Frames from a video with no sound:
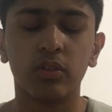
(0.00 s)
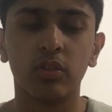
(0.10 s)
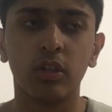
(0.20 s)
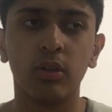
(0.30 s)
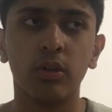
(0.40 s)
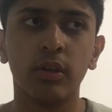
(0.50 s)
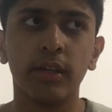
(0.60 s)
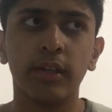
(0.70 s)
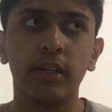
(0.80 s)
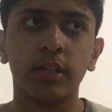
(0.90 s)
So
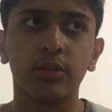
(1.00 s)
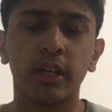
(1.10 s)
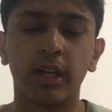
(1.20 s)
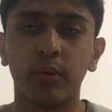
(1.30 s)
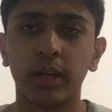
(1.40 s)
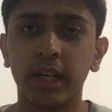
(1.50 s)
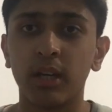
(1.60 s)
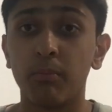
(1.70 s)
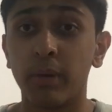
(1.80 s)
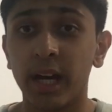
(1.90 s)
he was like, "When I
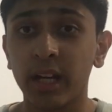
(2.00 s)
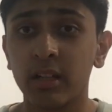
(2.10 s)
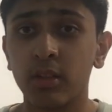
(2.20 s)
get back,